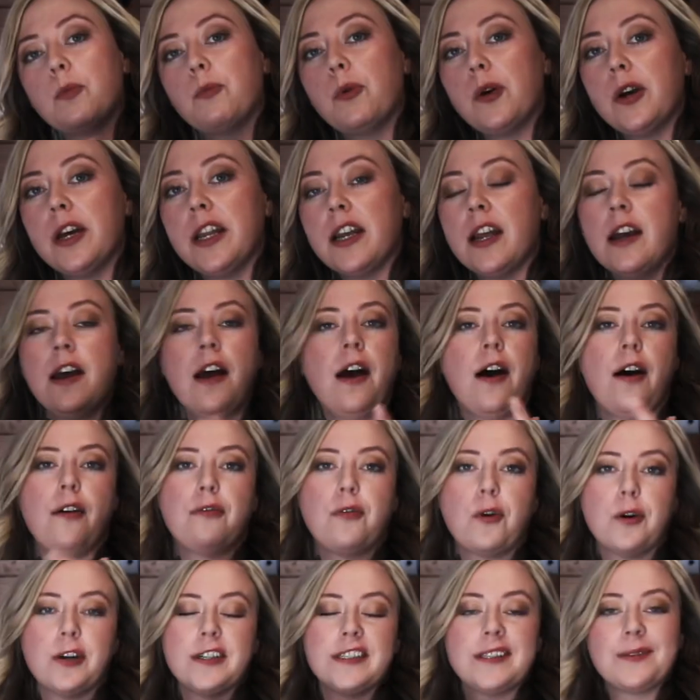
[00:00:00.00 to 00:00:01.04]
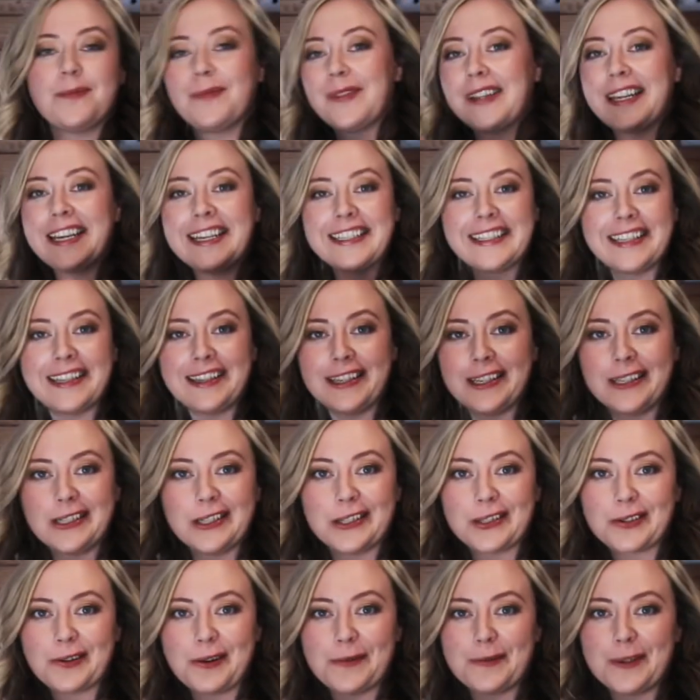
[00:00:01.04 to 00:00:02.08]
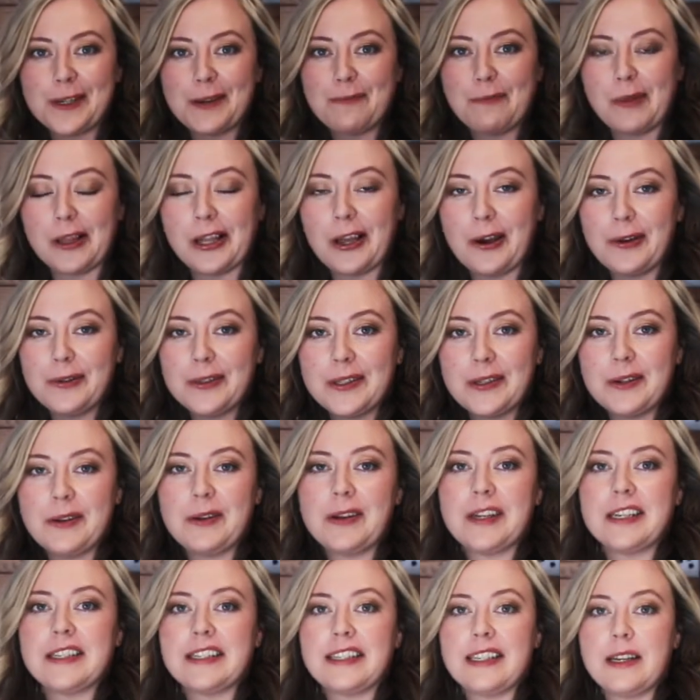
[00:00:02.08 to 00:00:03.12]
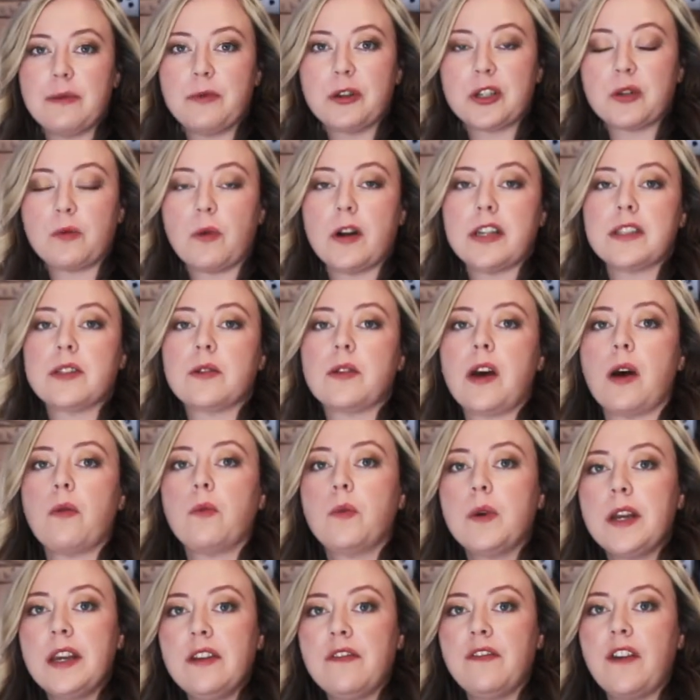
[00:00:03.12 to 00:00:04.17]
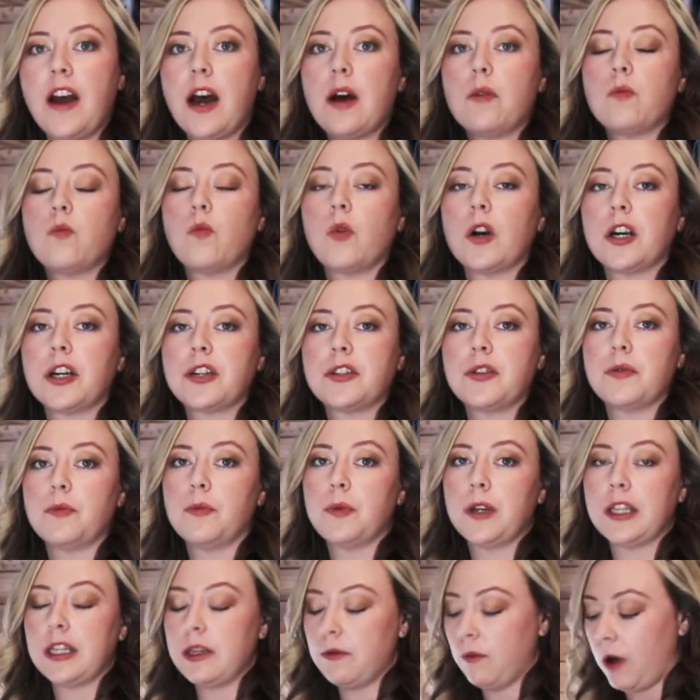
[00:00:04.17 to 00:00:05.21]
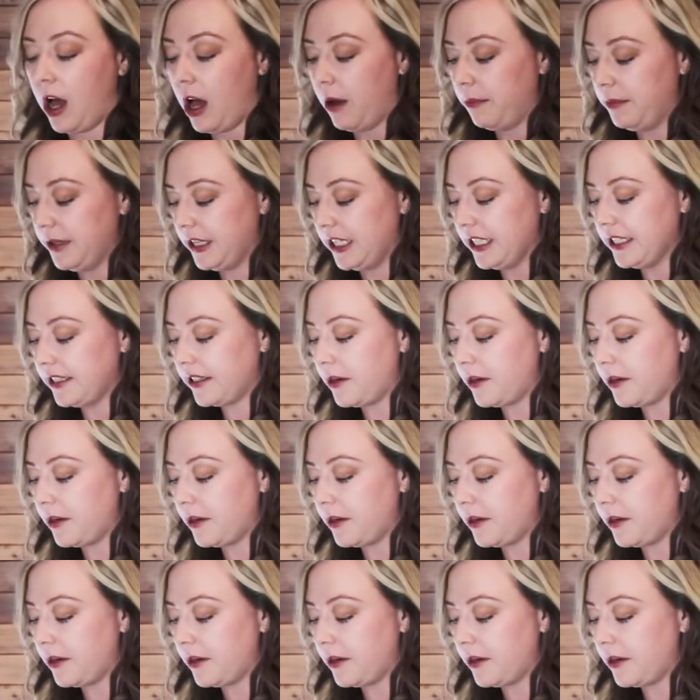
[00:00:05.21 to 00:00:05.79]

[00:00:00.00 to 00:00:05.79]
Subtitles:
put, of course, some links in the description below so you can see which ones that we found worked really well. But these